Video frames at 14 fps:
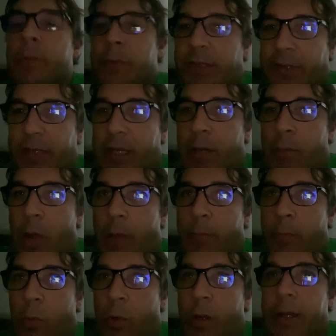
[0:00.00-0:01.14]
to get them on
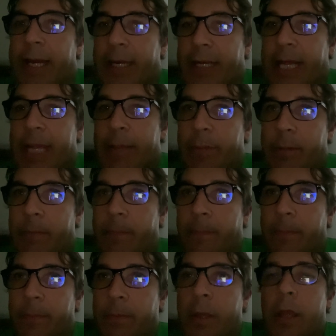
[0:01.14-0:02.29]
board, they can keep.
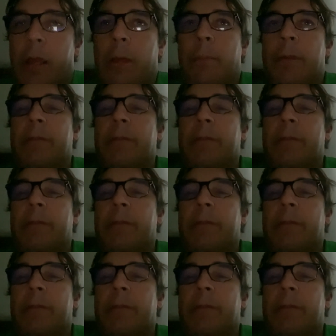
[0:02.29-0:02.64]
But if